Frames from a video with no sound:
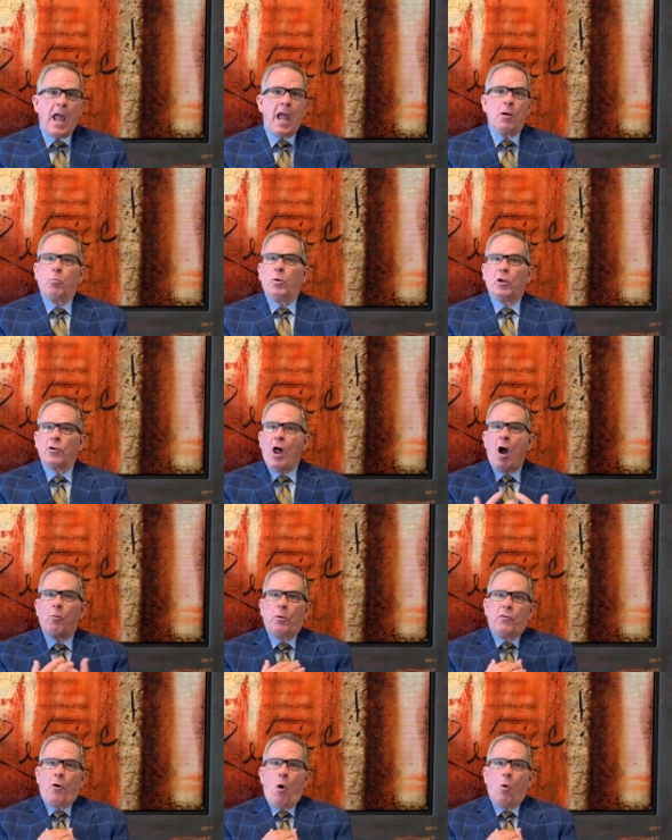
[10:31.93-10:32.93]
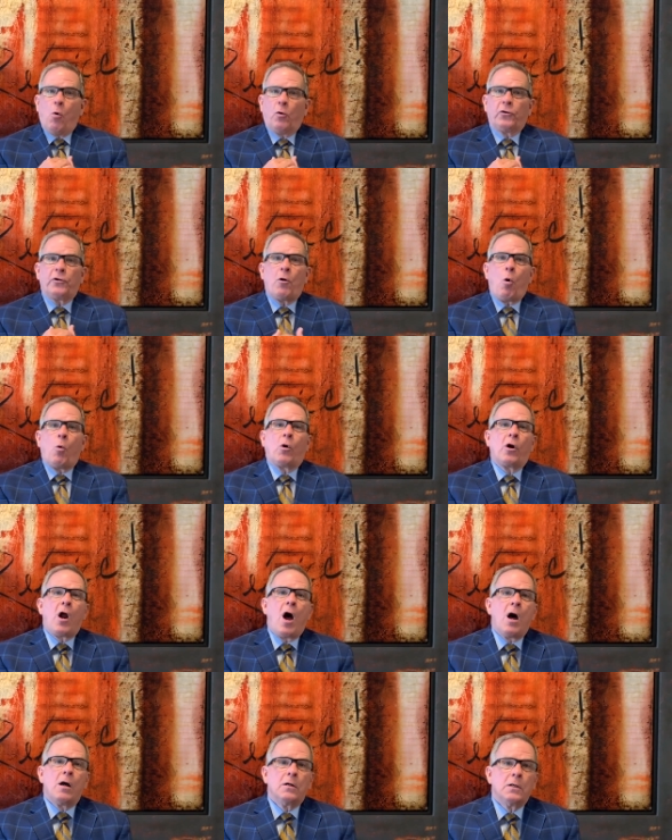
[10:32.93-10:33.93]
and will not withhold,
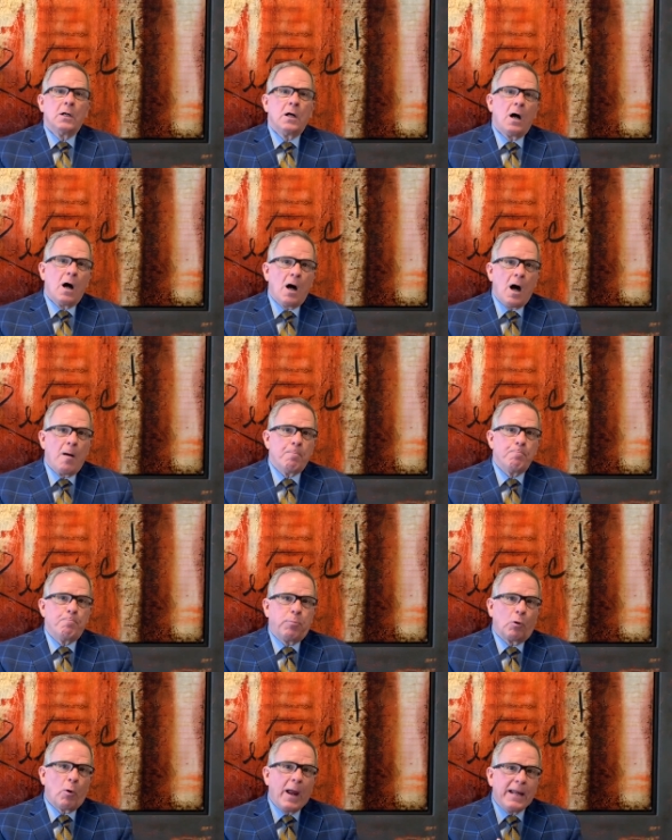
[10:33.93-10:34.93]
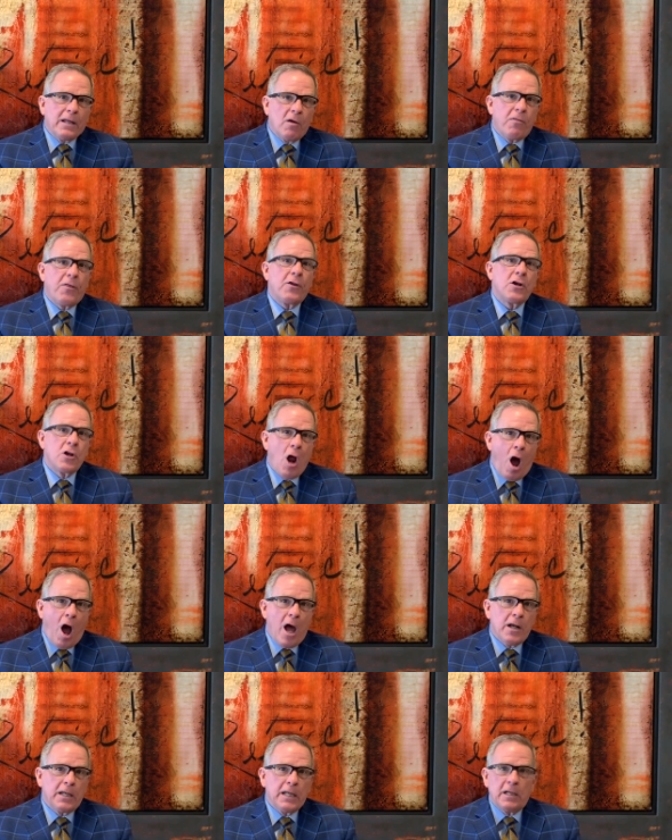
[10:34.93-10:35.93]
or upbraideth
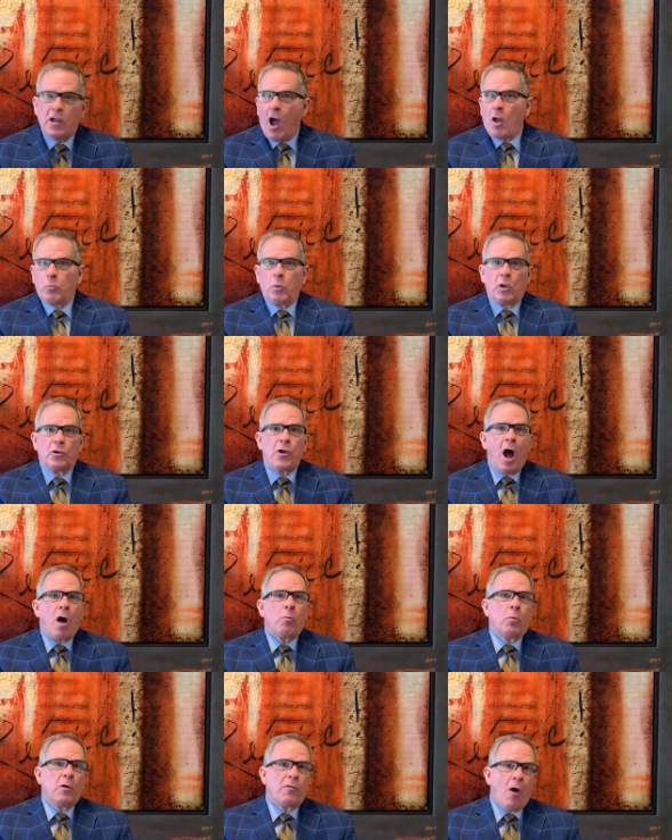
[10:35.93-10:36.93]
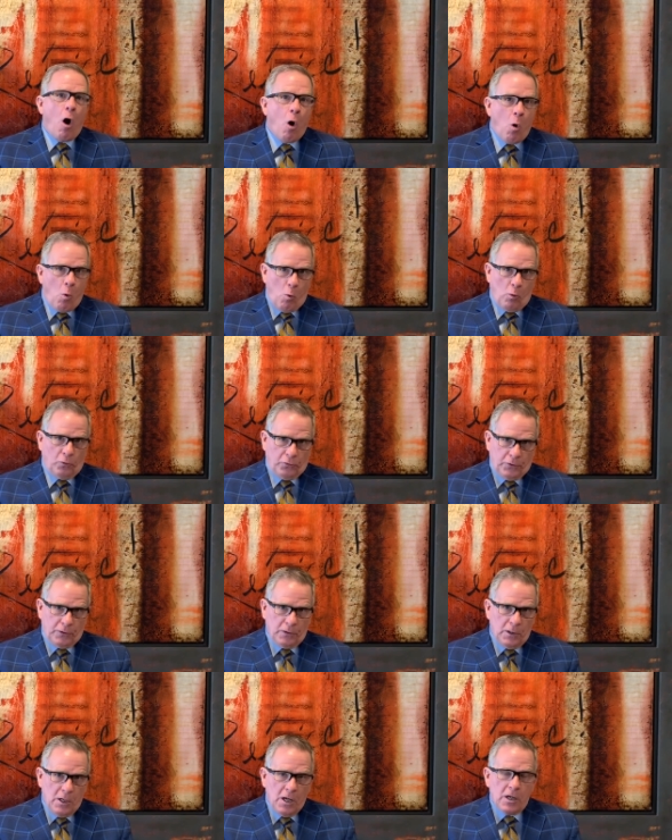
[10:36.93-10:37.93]
not. God will not withhold.
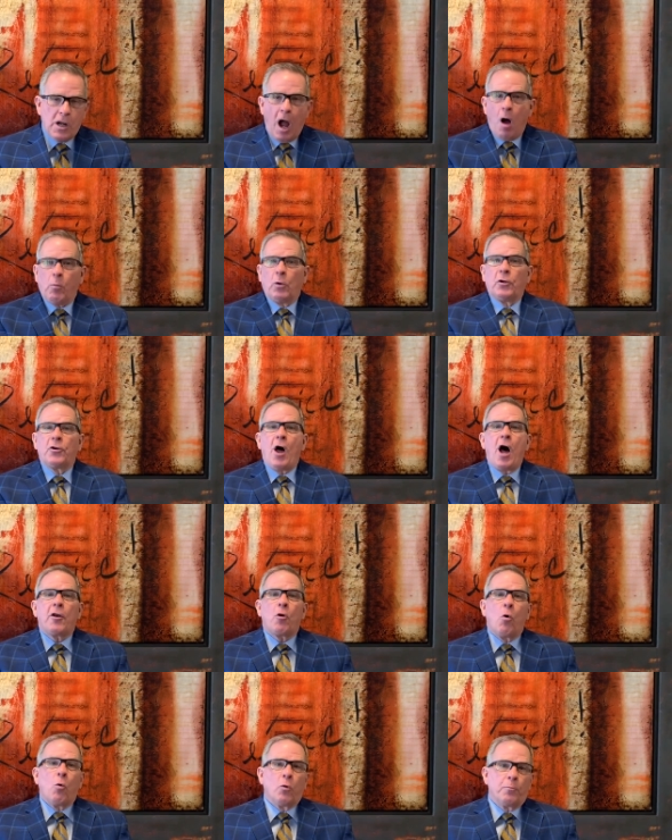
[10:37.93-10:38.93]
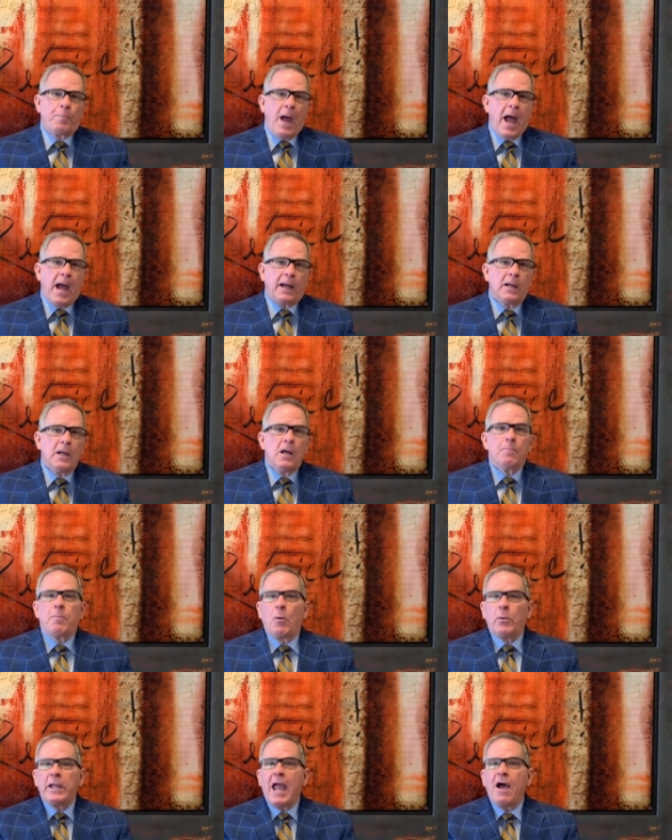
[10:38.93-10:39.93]
God will not hold back.
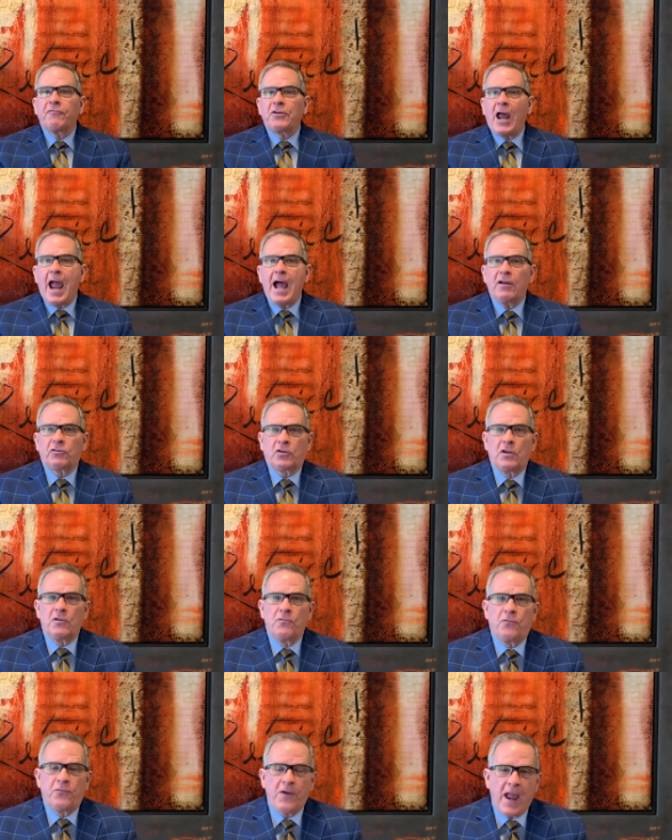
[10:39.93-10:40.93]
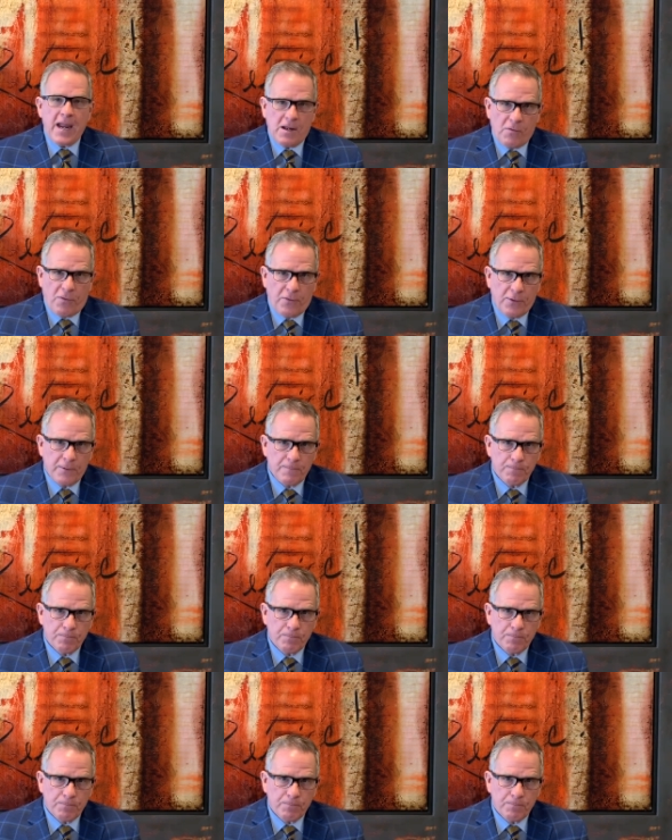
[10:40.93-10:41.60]
But we have to ask in faith,